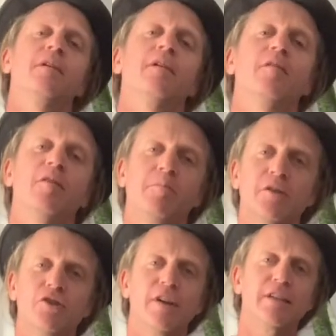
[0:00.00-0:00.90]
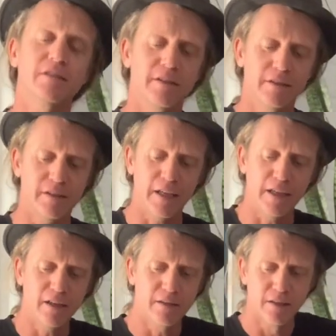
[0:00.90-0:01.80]
I'm gonna put strings on this
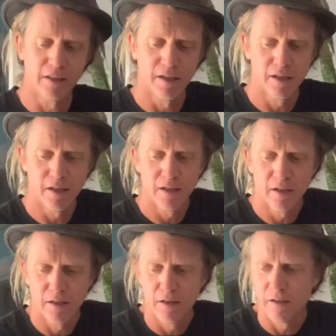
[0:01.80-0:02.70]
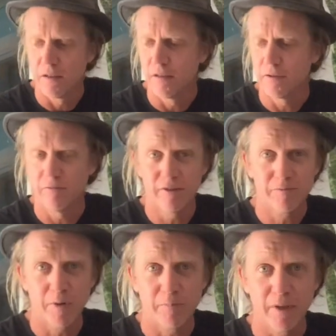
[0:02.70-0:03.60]
thing, tune this
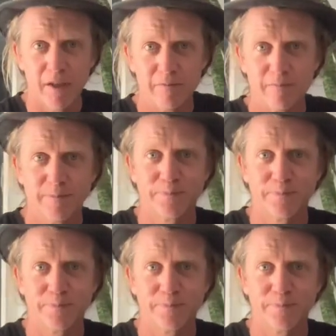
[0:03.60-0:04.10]
puppy up,